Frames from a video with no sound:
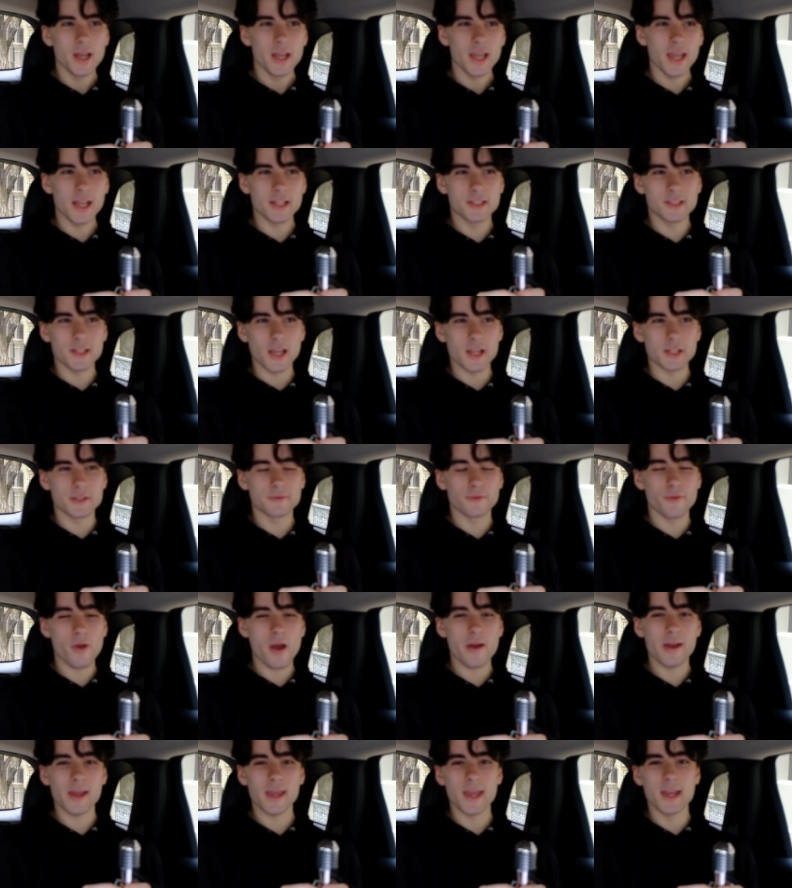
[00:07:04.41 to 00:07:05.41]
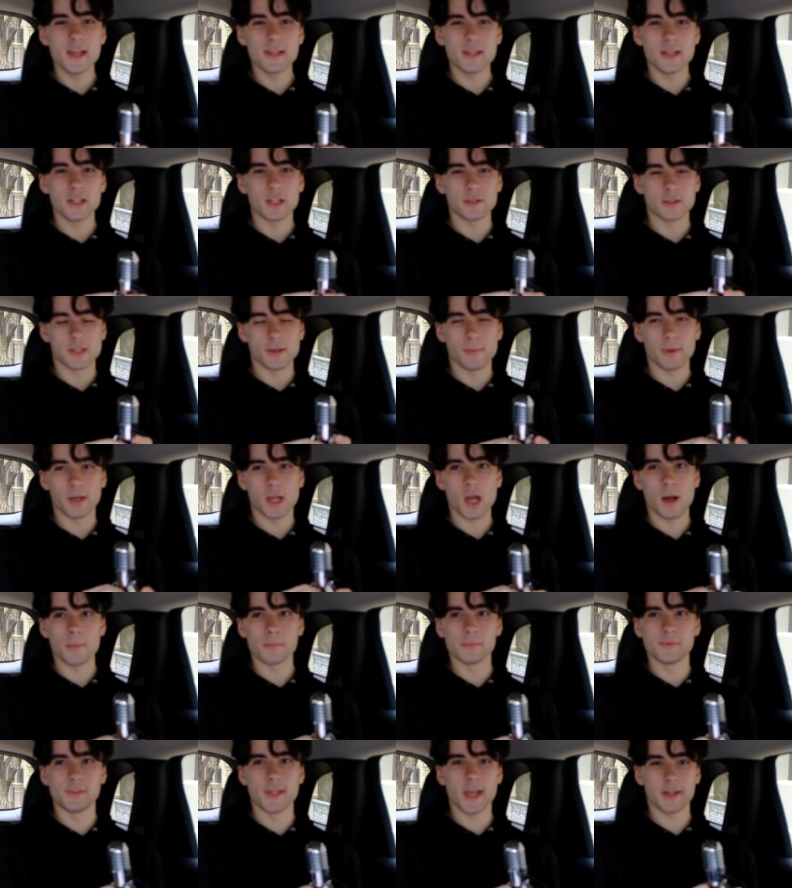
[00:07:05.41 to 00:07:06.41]
It's it's very easy to, to
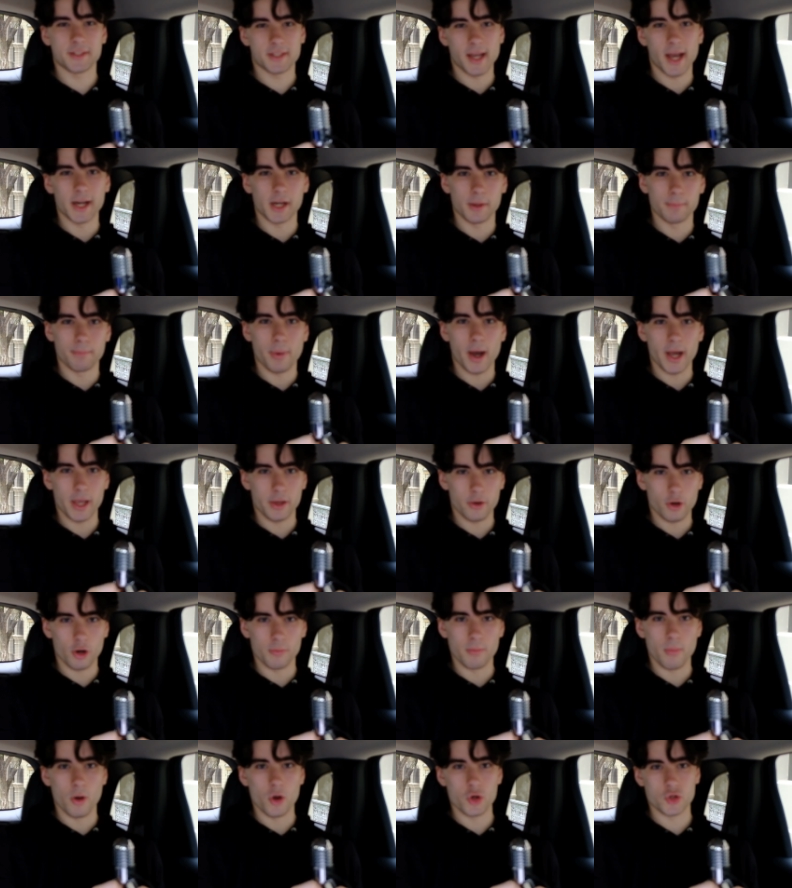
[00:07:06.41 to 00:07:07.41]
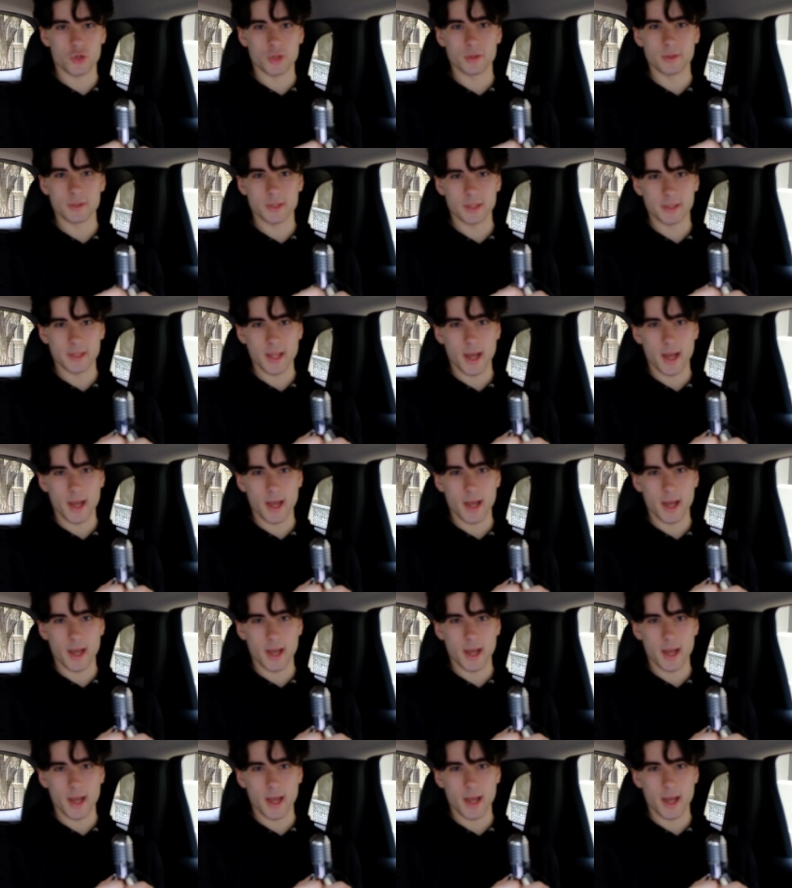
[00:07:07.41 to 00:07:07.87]
become dictated by your emotions in